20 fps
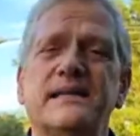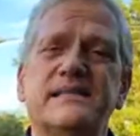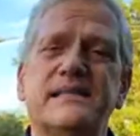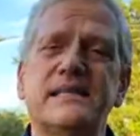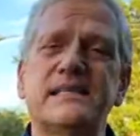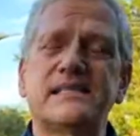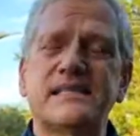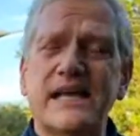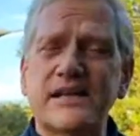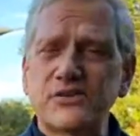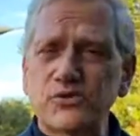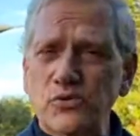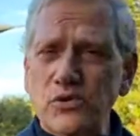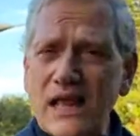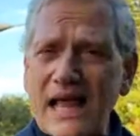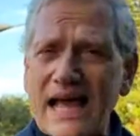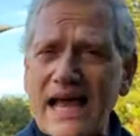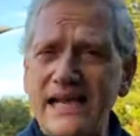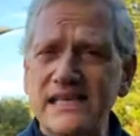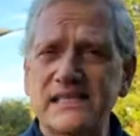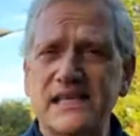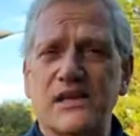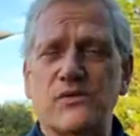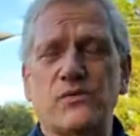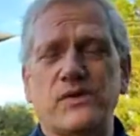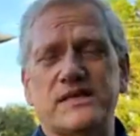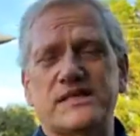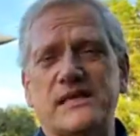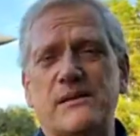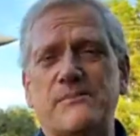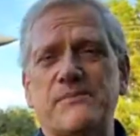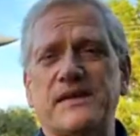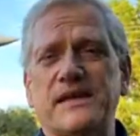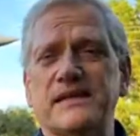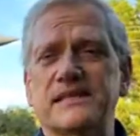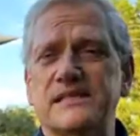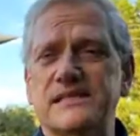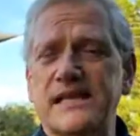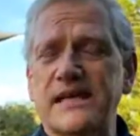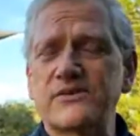decentralized and when something
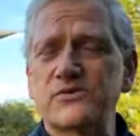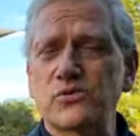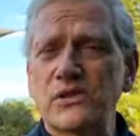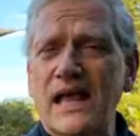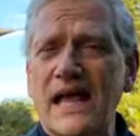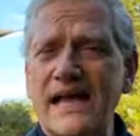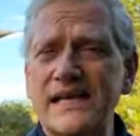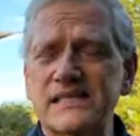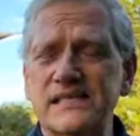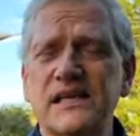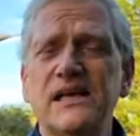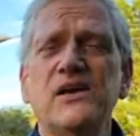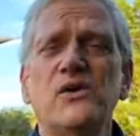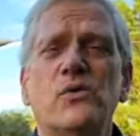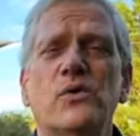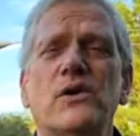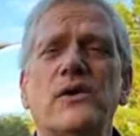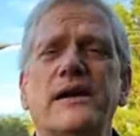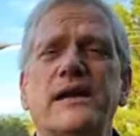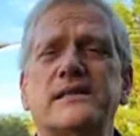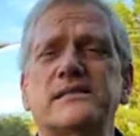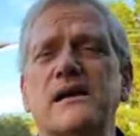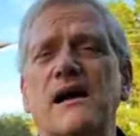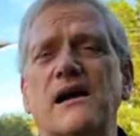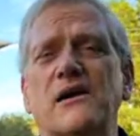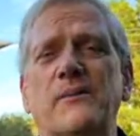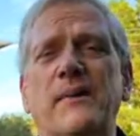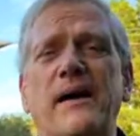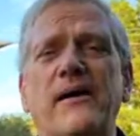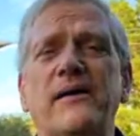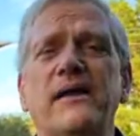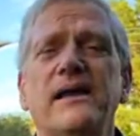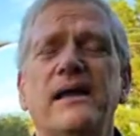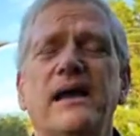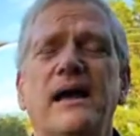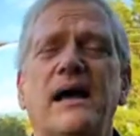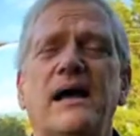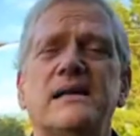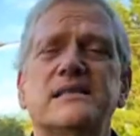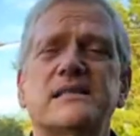is centralized. We're going to talk about
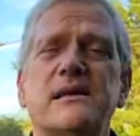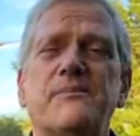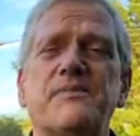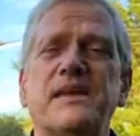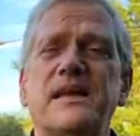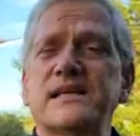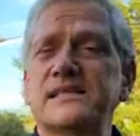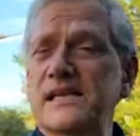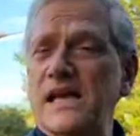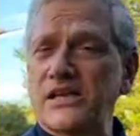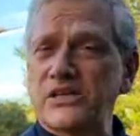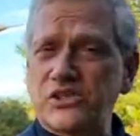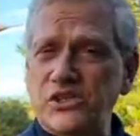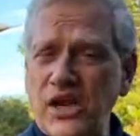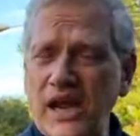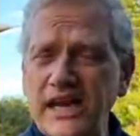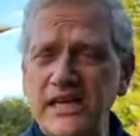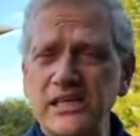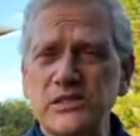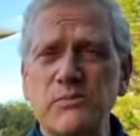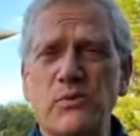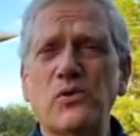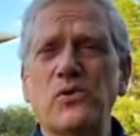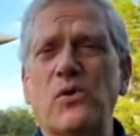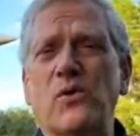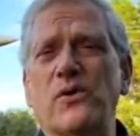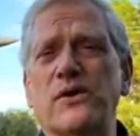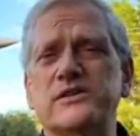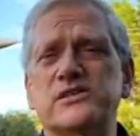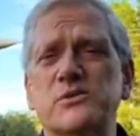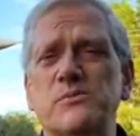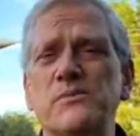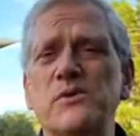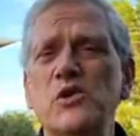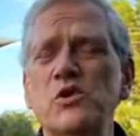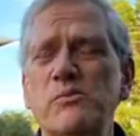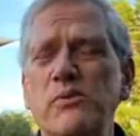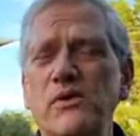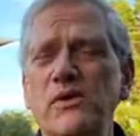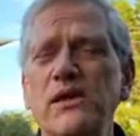something is unchangeable or it's
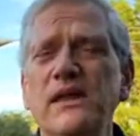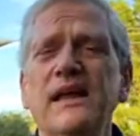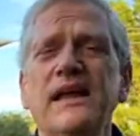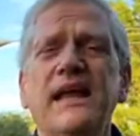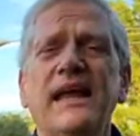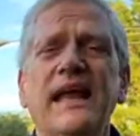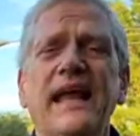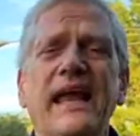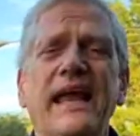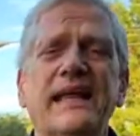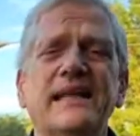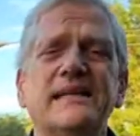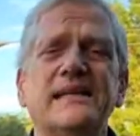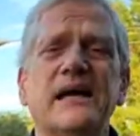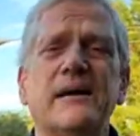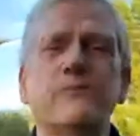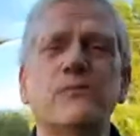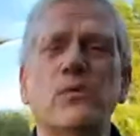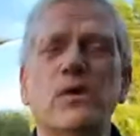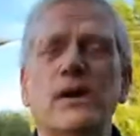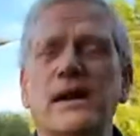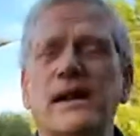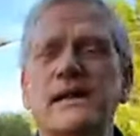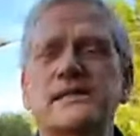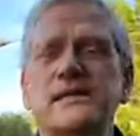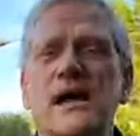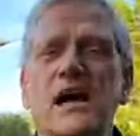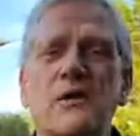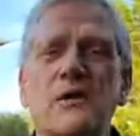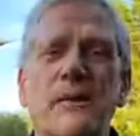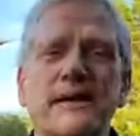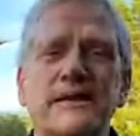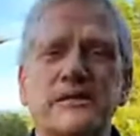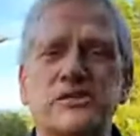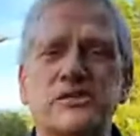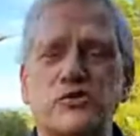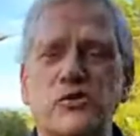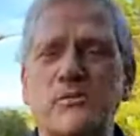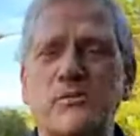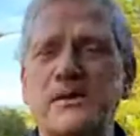immutable, and we're going to talk about
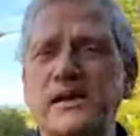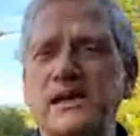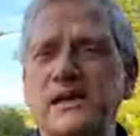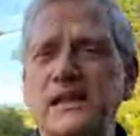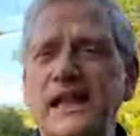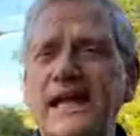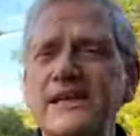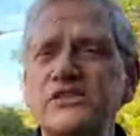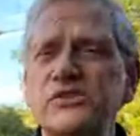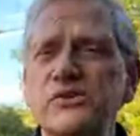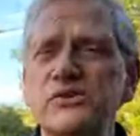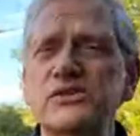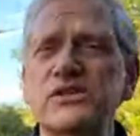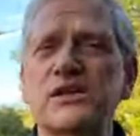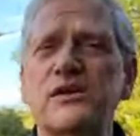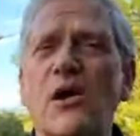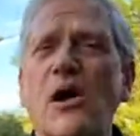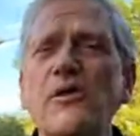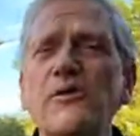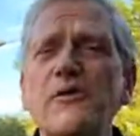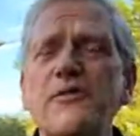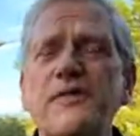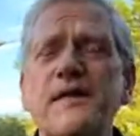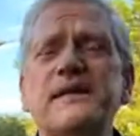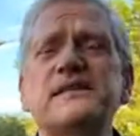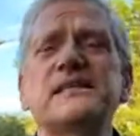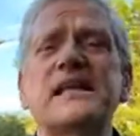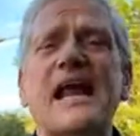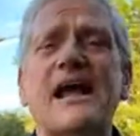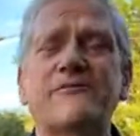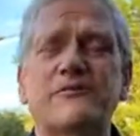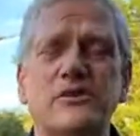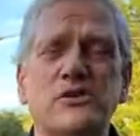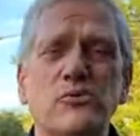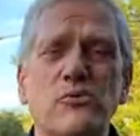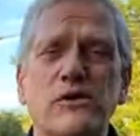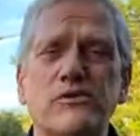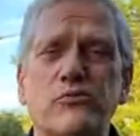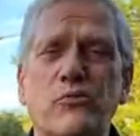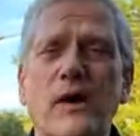distributed ledgers and all the things that have to
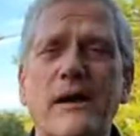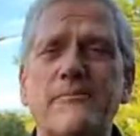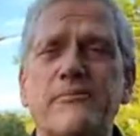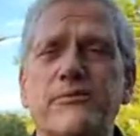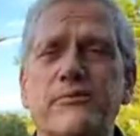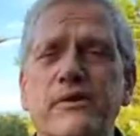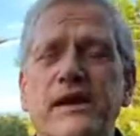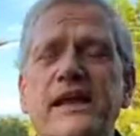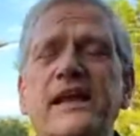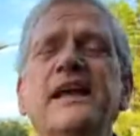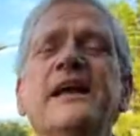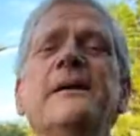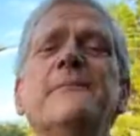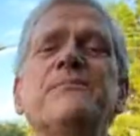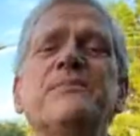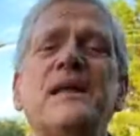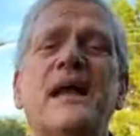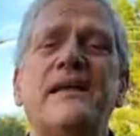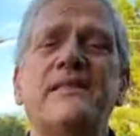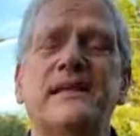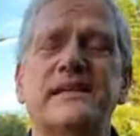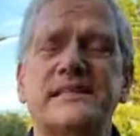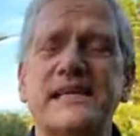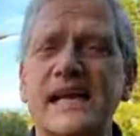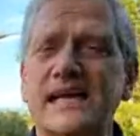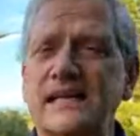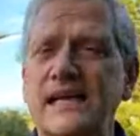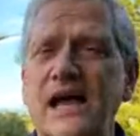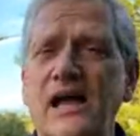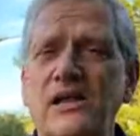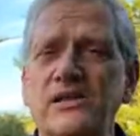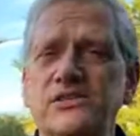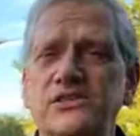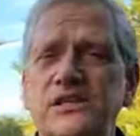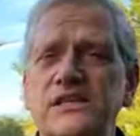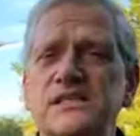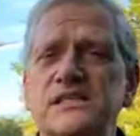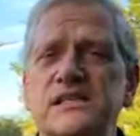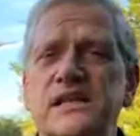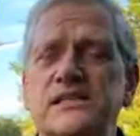do with Web3 and the
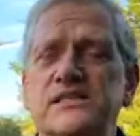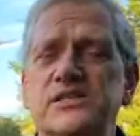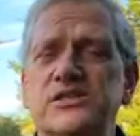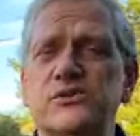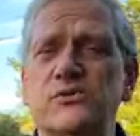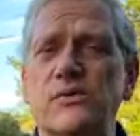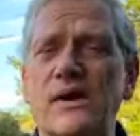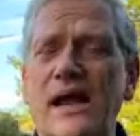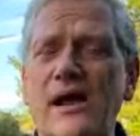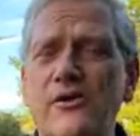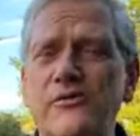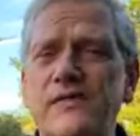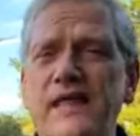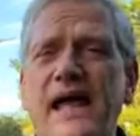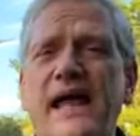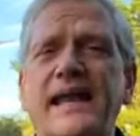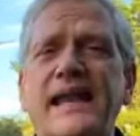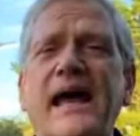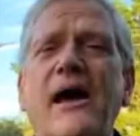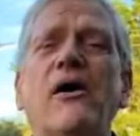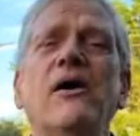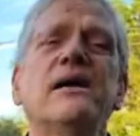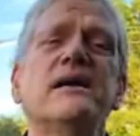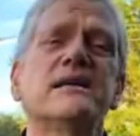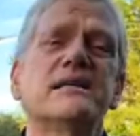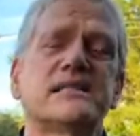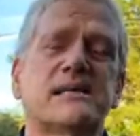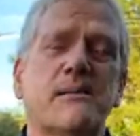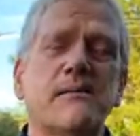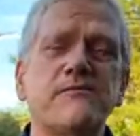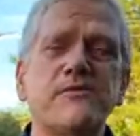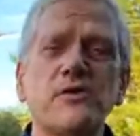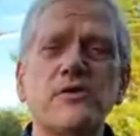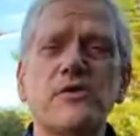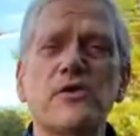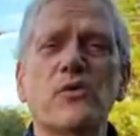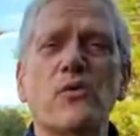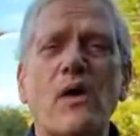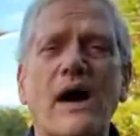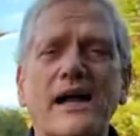technologies that surround that. Now, some of you
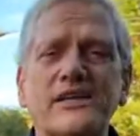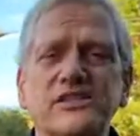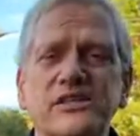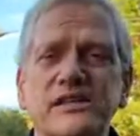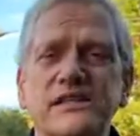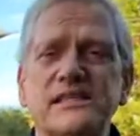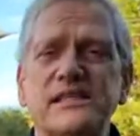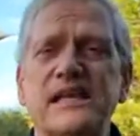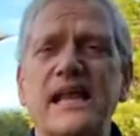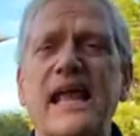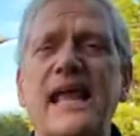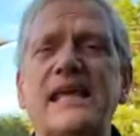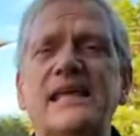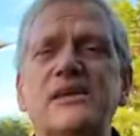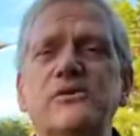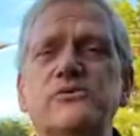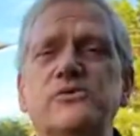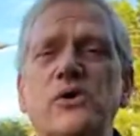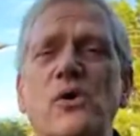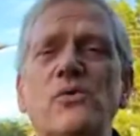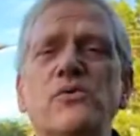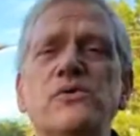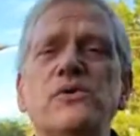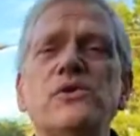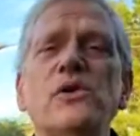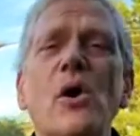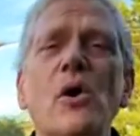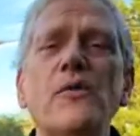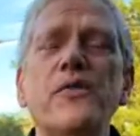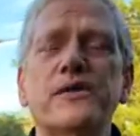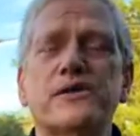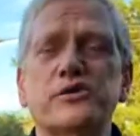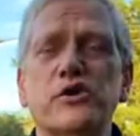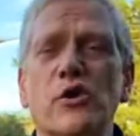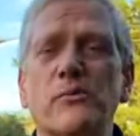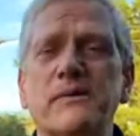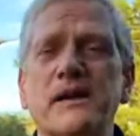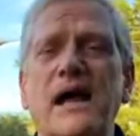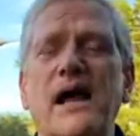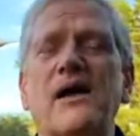that are watching today, you don't know the
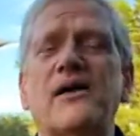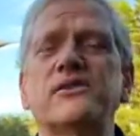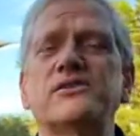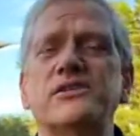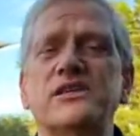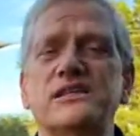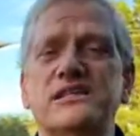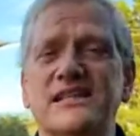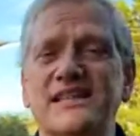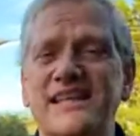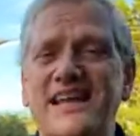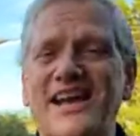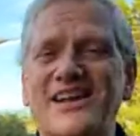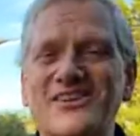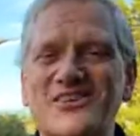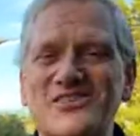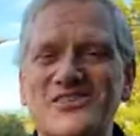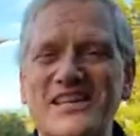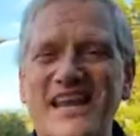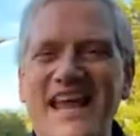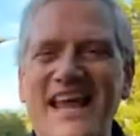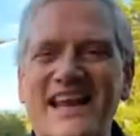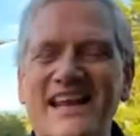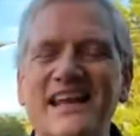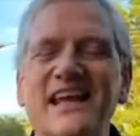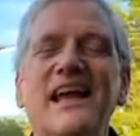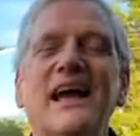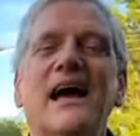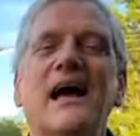terminologies and understand